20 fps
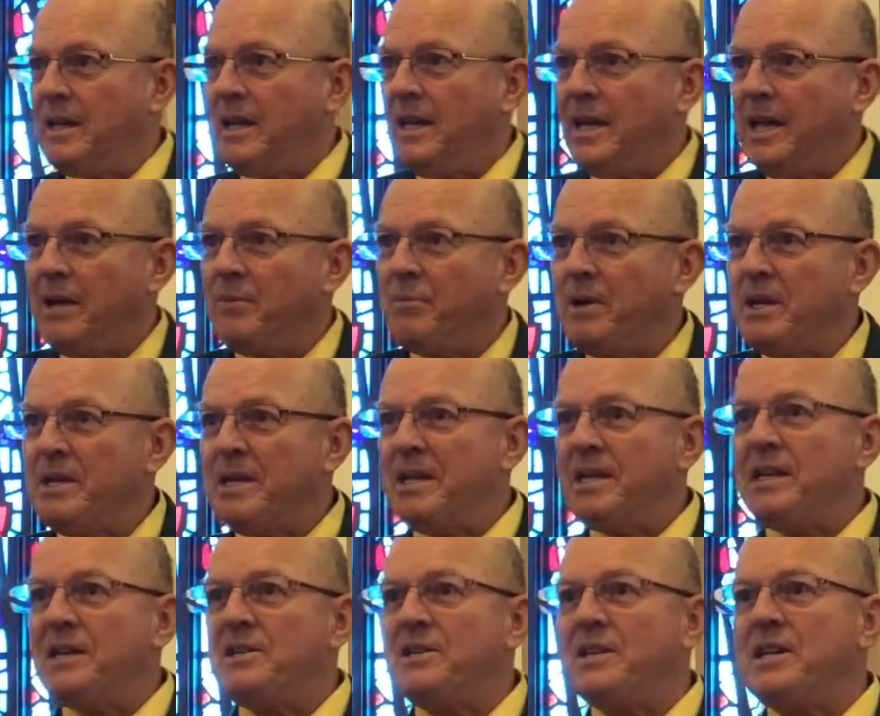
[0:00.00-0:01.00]
and we
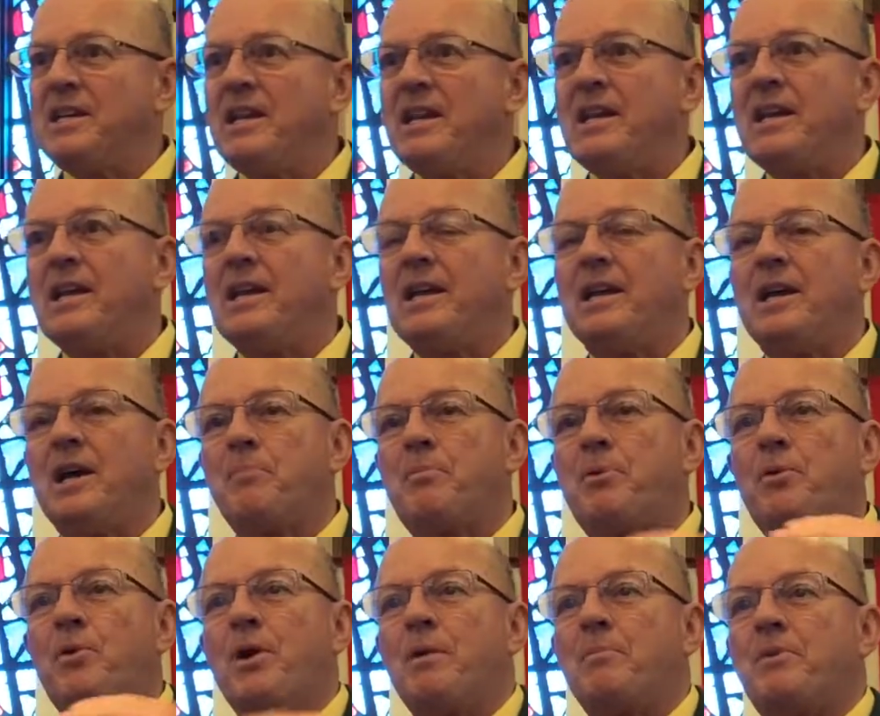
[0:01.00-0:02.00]
needed to get a
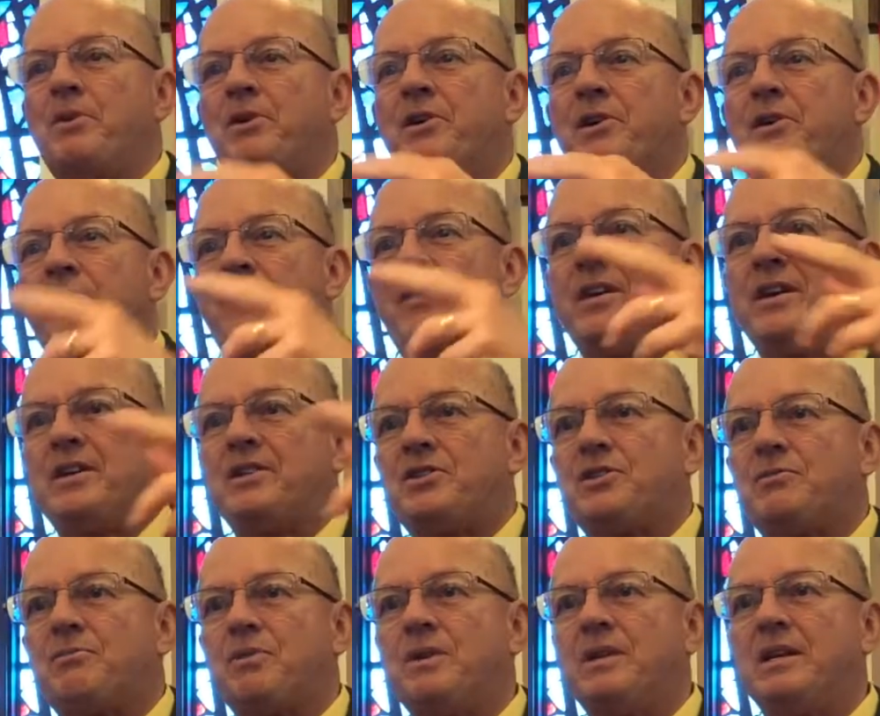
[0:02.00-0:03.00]
perimeter
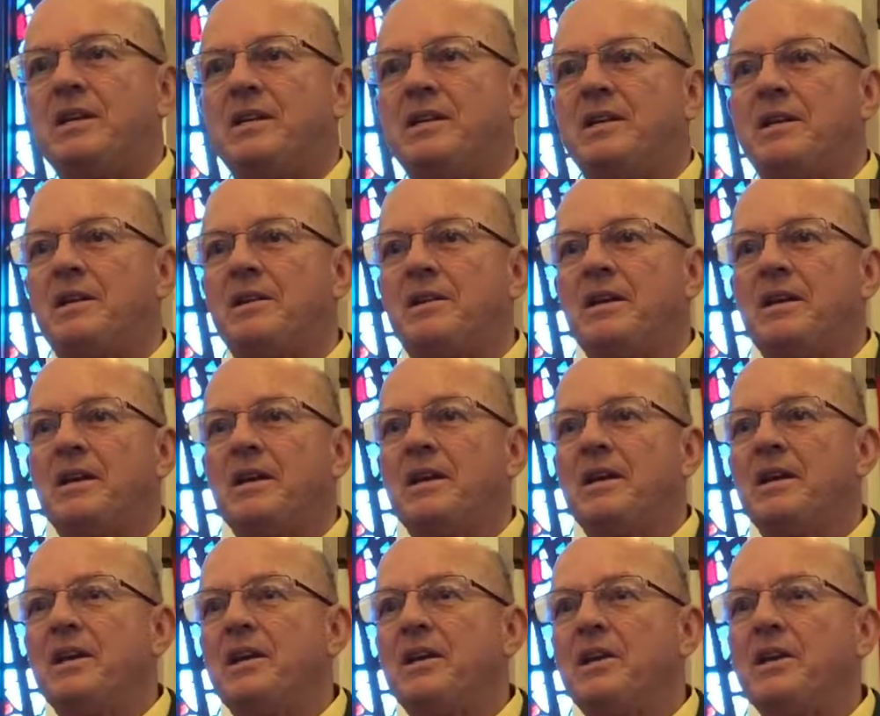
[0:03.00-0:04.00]
defense. We needed
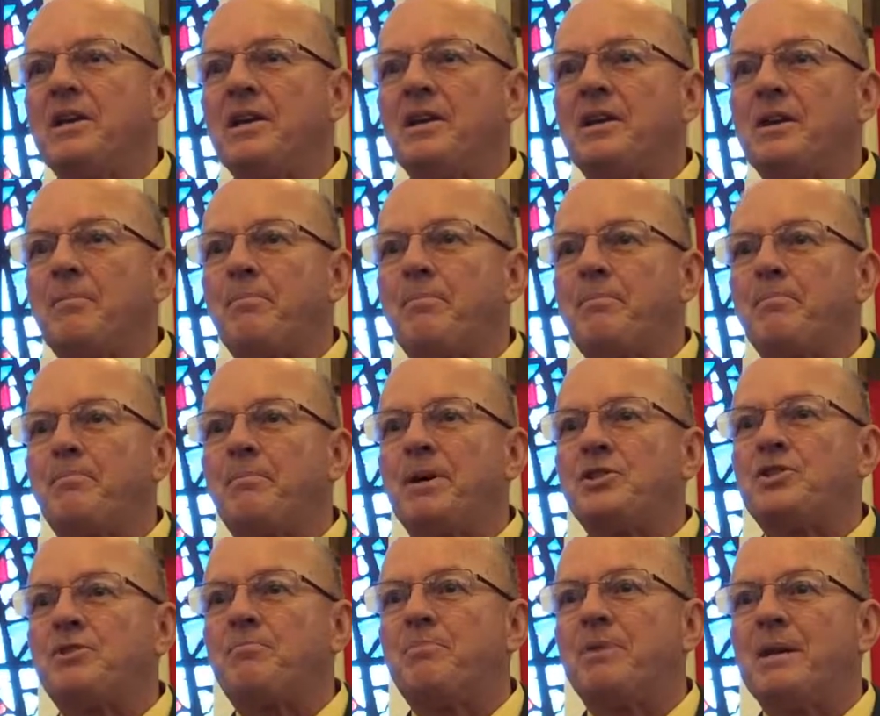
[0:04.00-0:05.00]
to get a
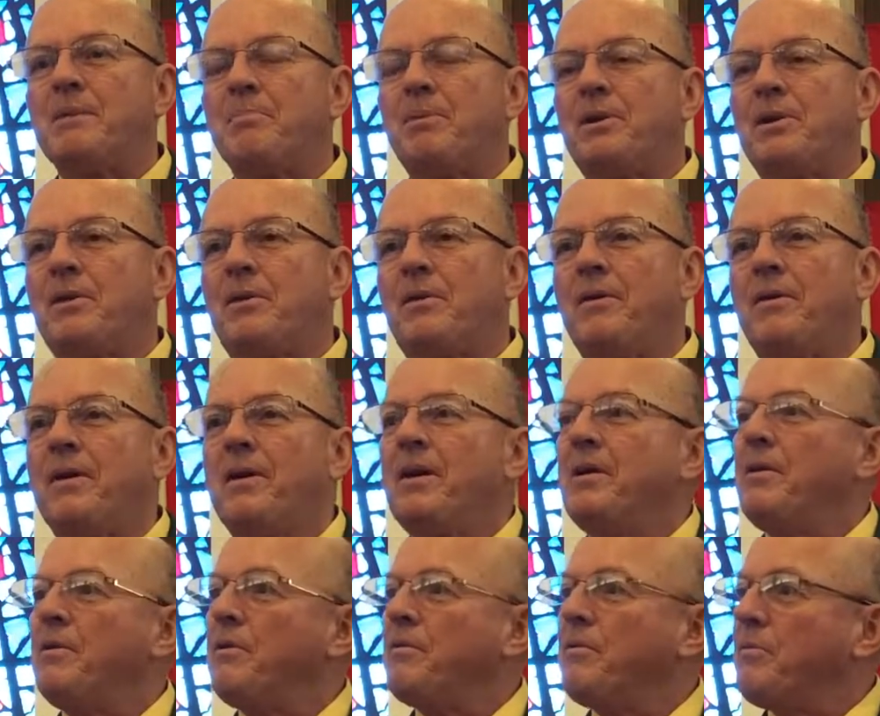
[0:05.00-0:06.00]
bunch of people
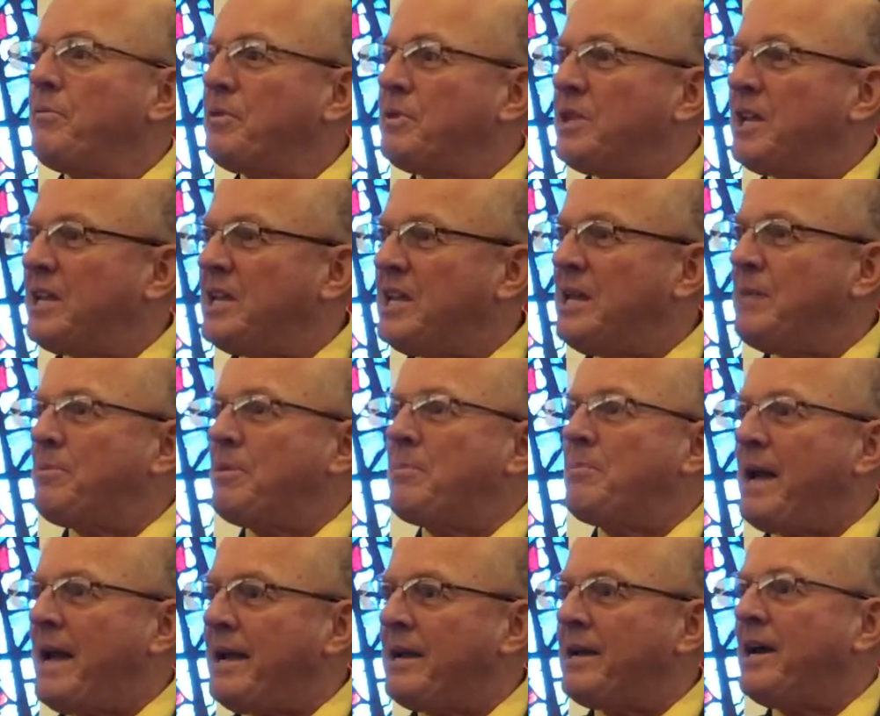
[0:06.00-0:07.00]
to keep the
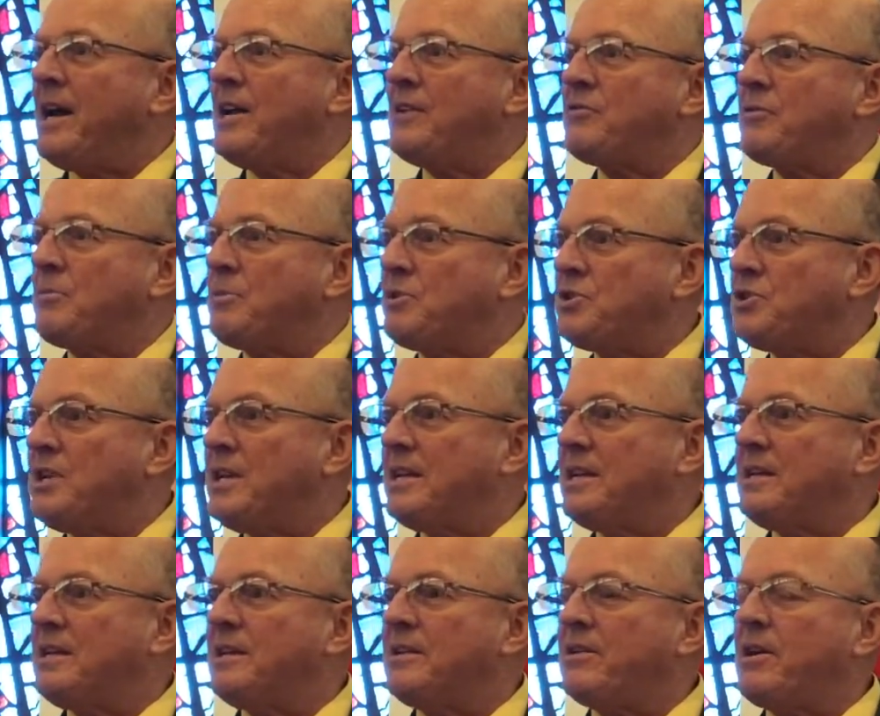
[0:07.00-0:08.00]
bad guys from
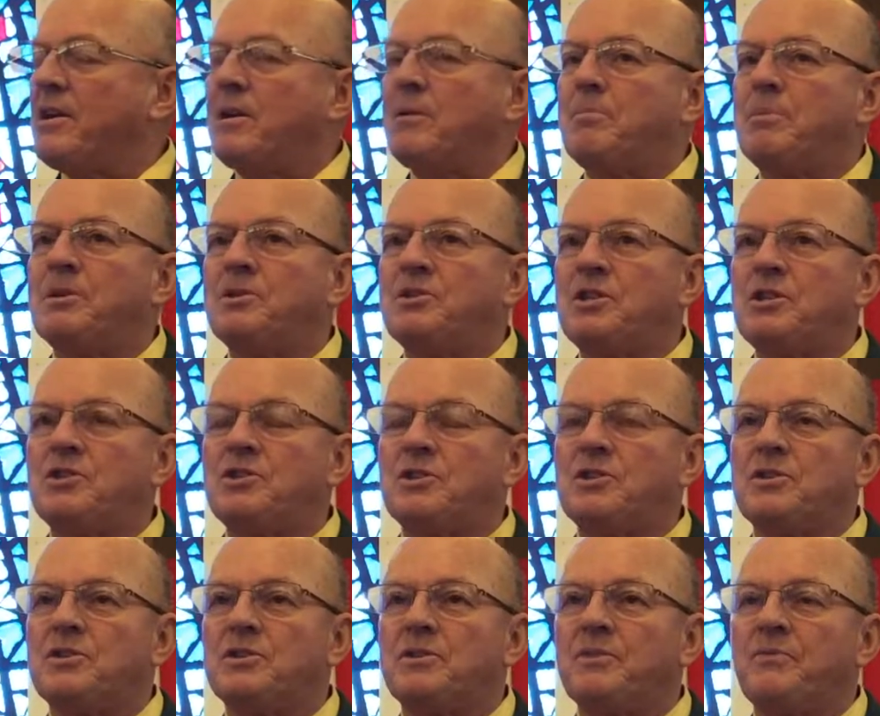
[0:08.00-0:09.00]
sneaking in on our
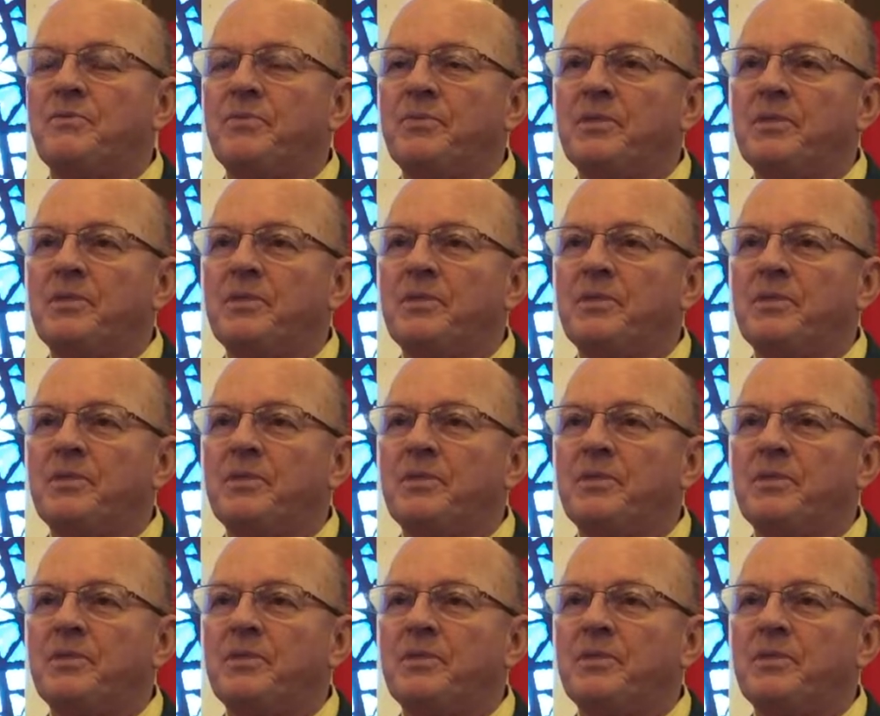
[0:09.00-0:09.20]
positions.